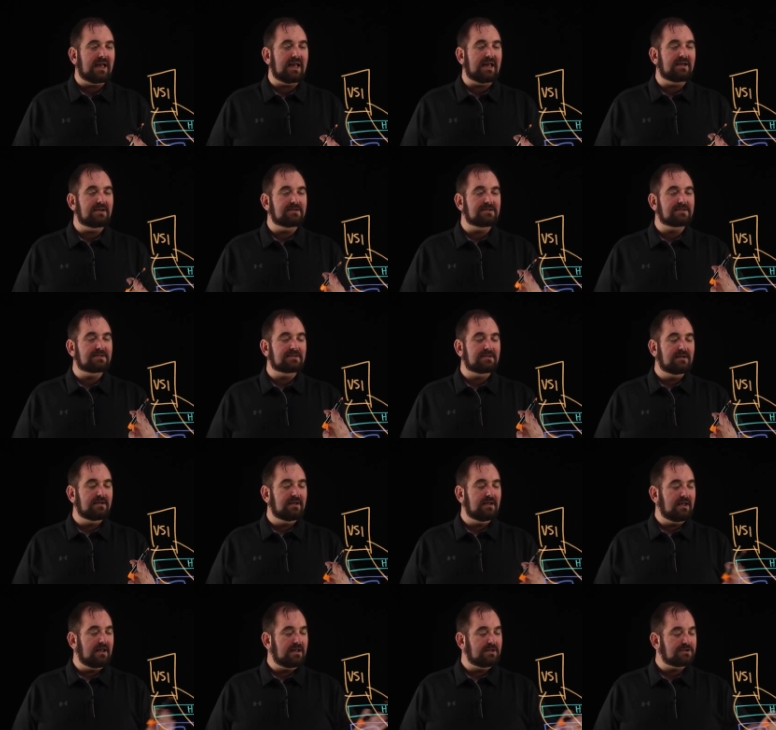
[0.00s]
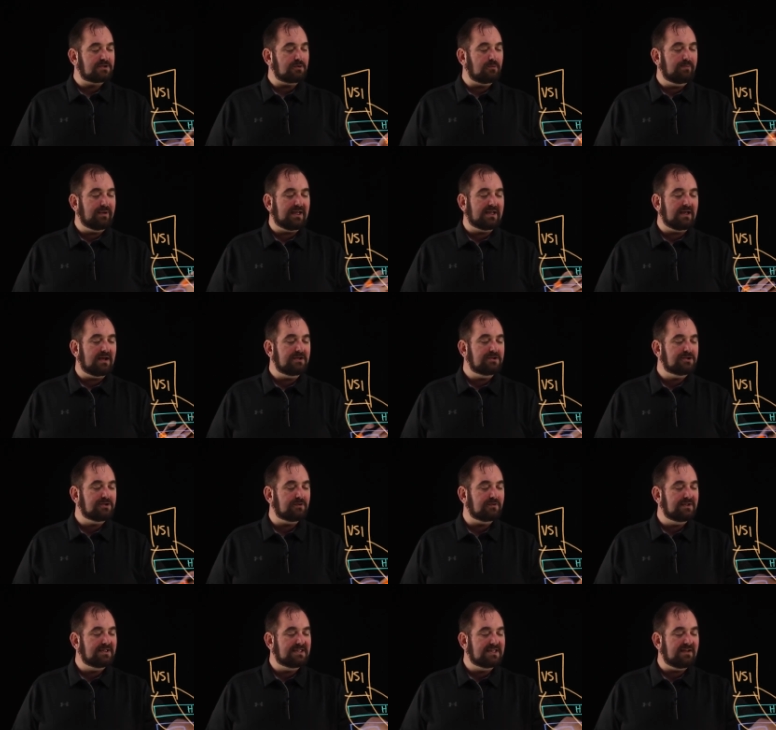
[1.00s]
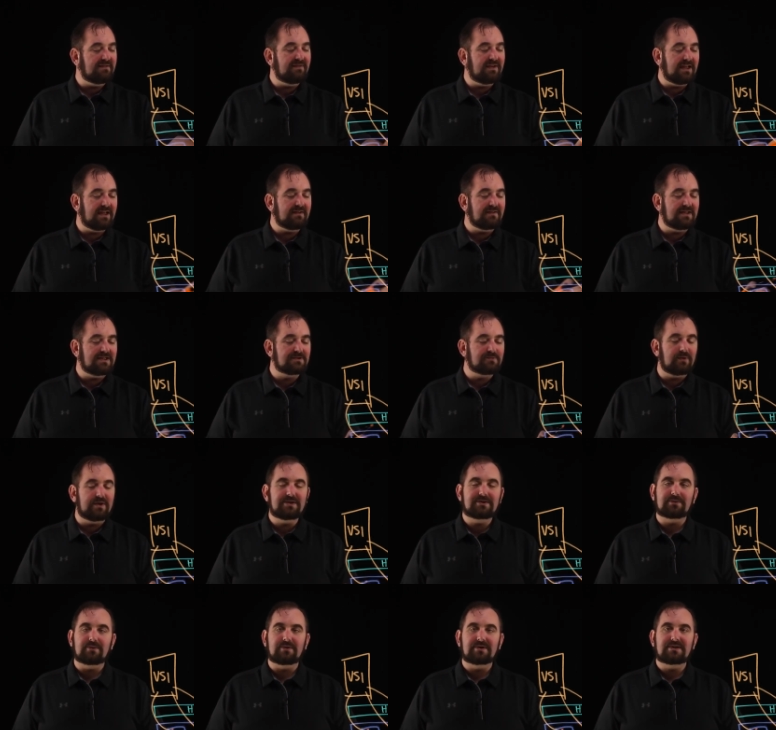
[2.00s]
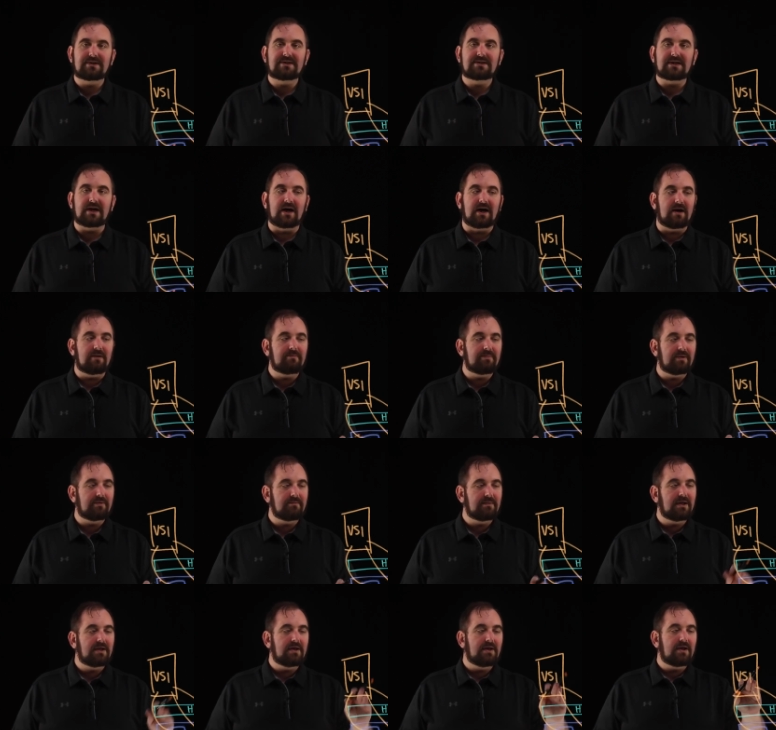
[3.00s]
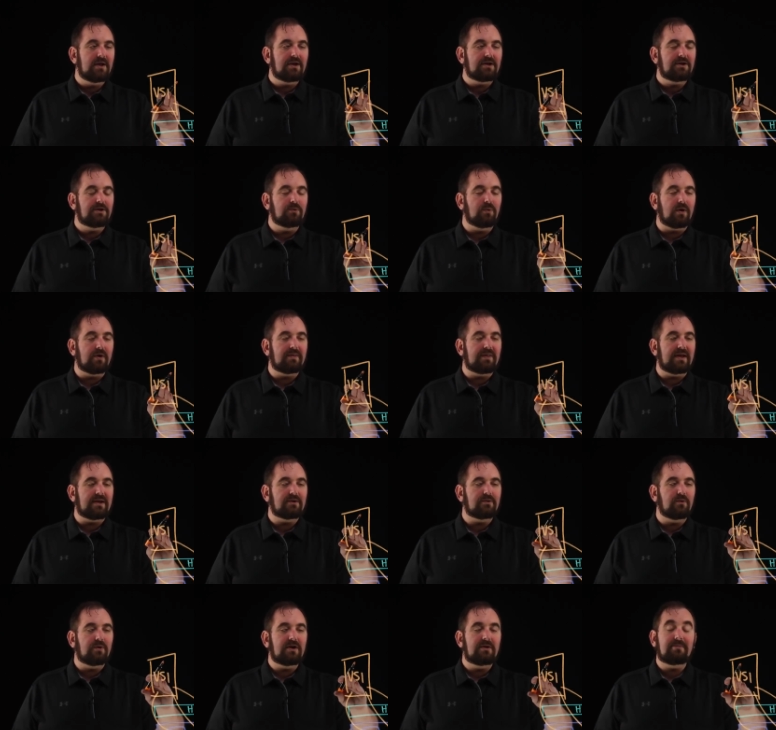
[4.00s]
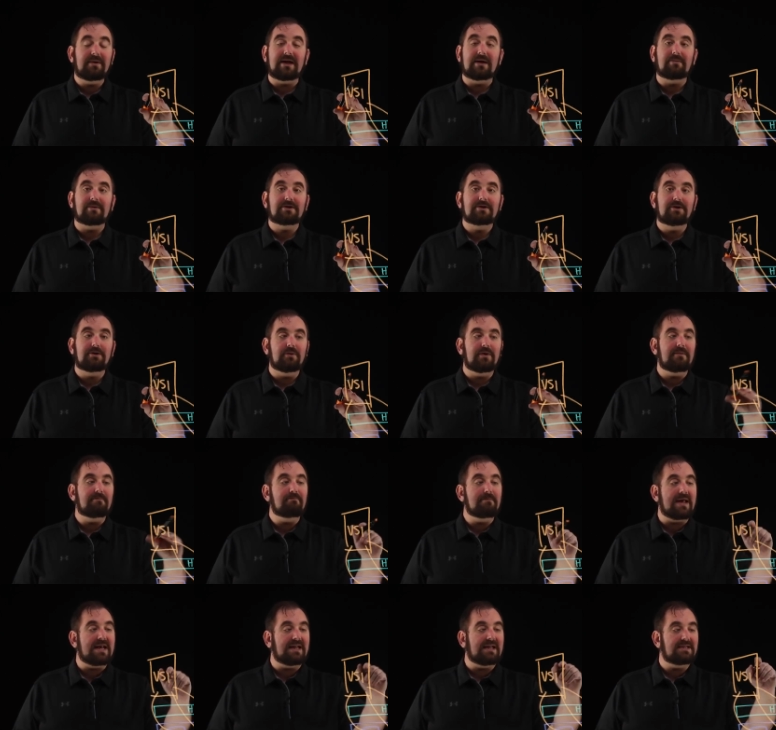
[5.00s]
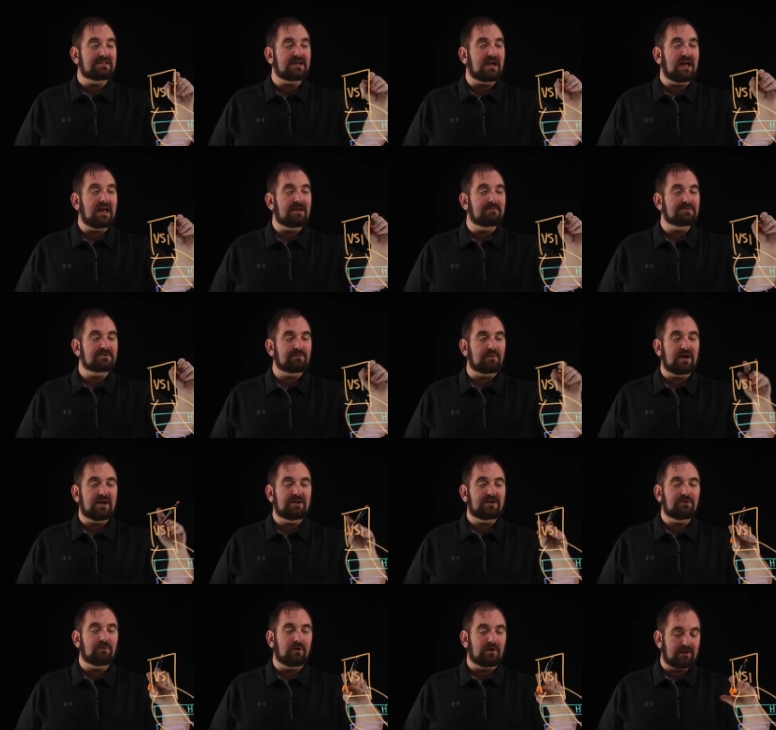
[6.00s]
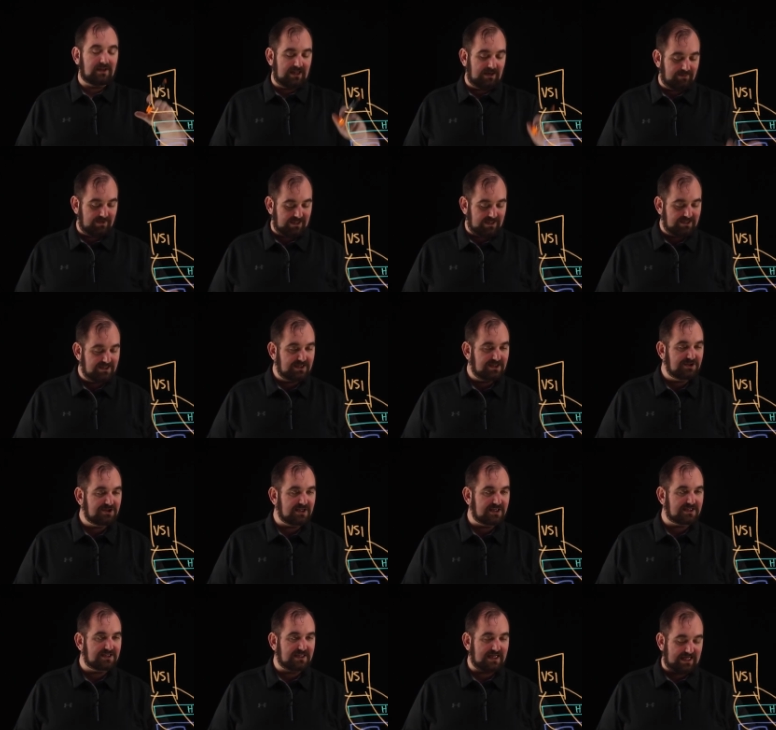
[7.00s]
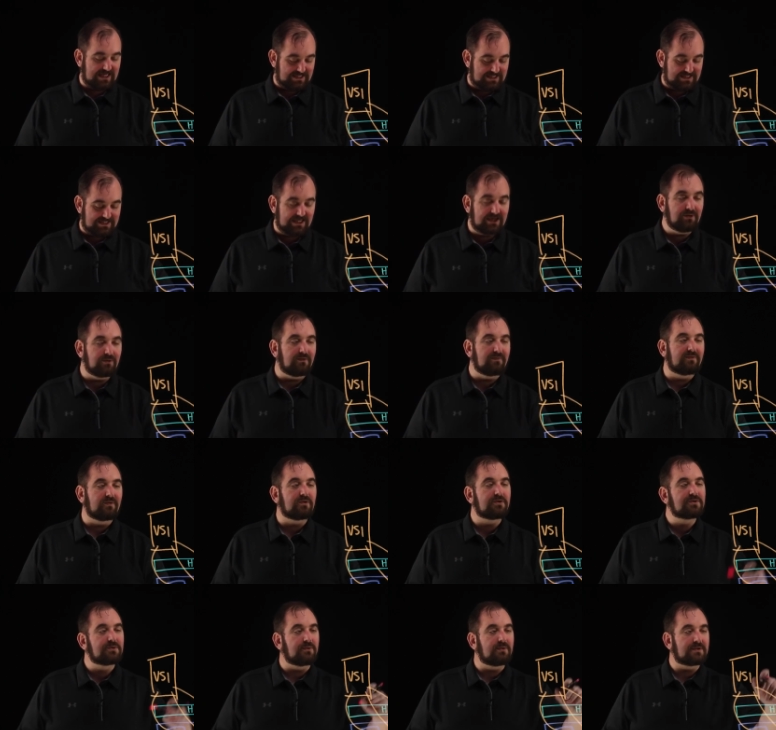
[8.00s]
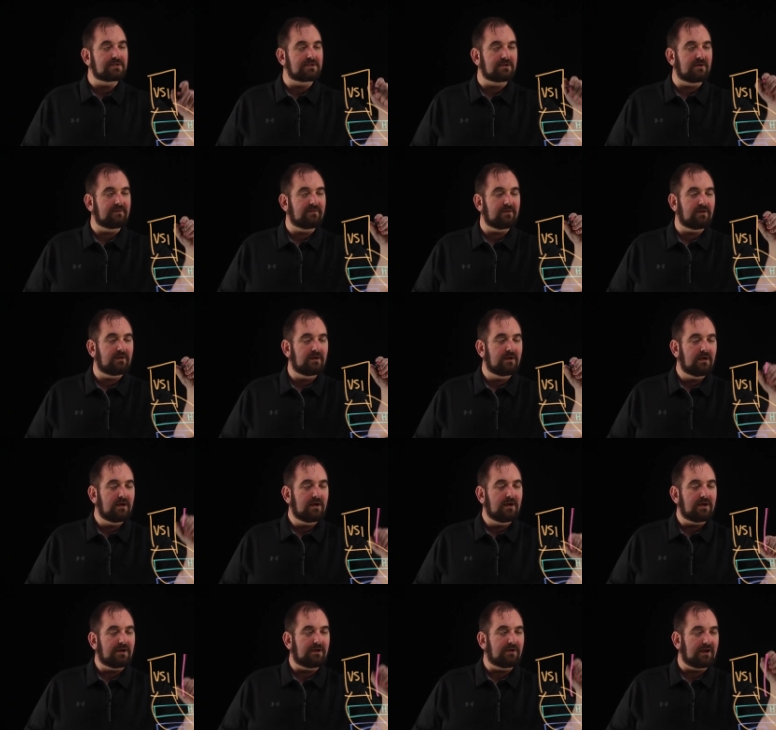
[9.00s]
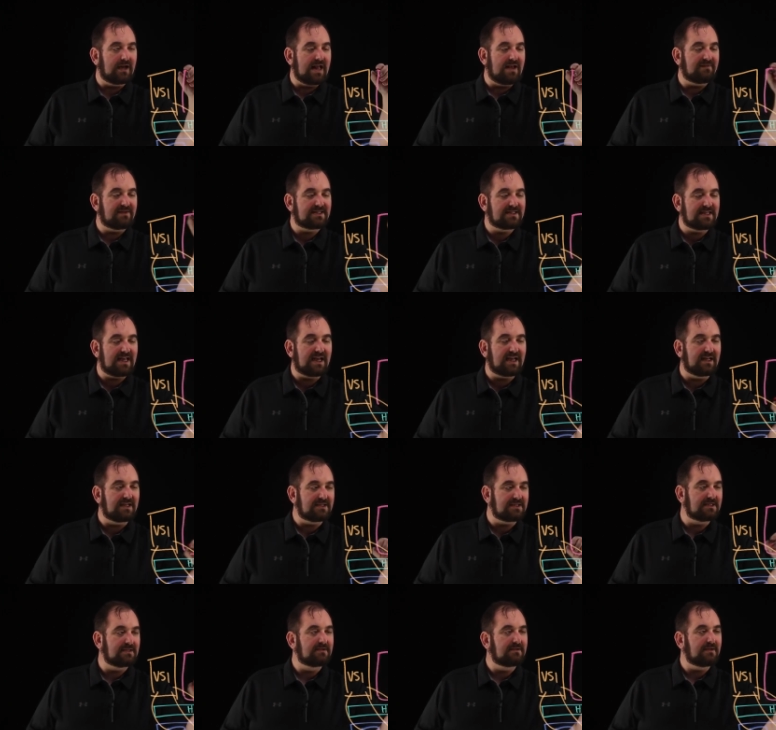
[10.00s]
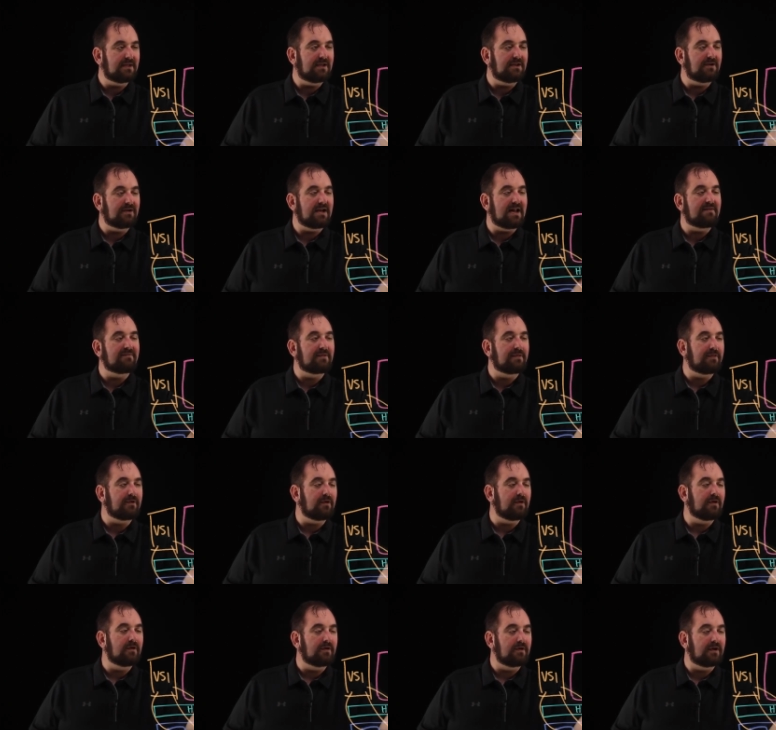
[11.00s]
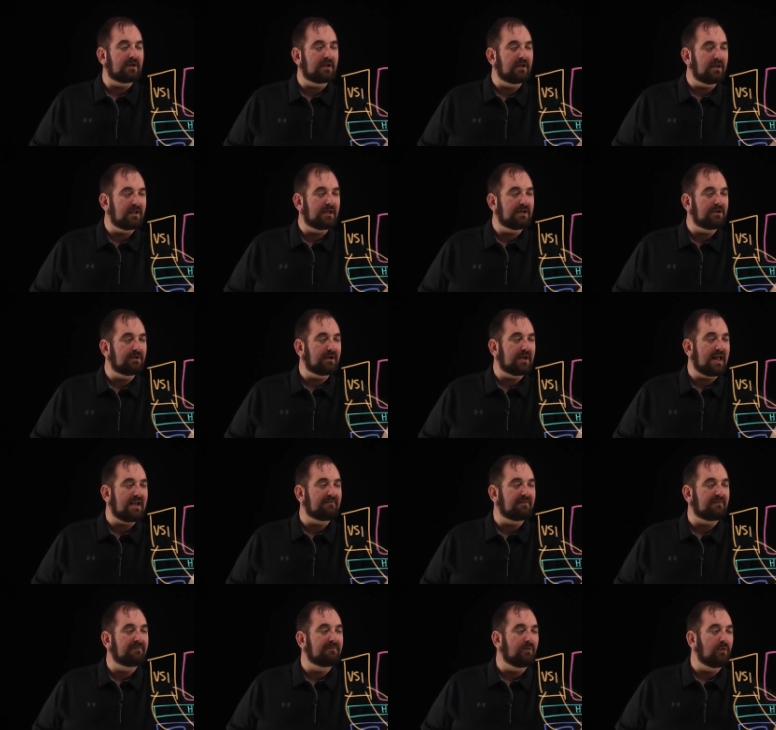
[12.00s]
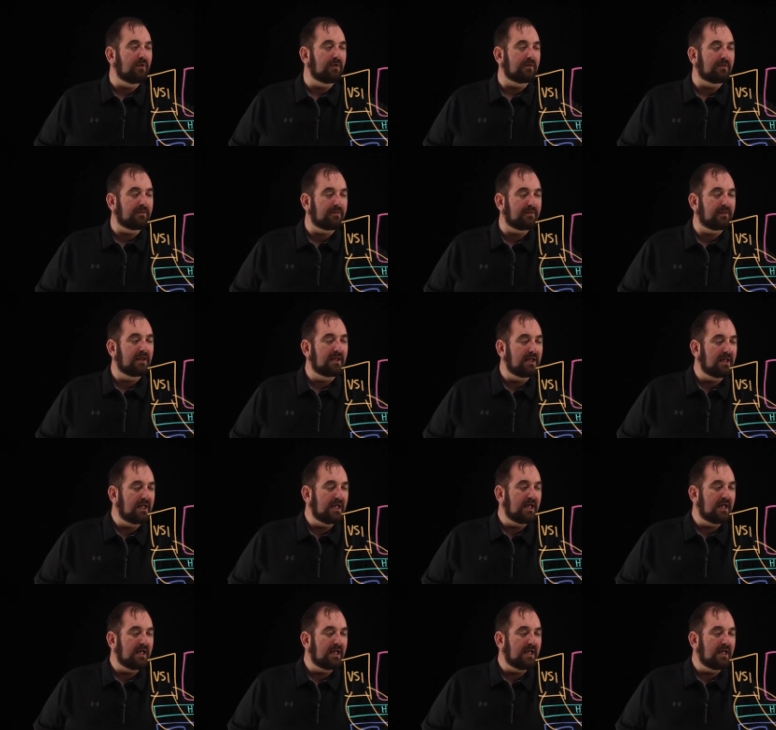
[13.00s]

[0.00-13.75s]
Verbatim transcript: And so because you're divvying these resources up, you are then going to be able to do it many times, right? You aren't limited to just a single virtual server. You can have a second, and you can have a third, and you can have a fourth.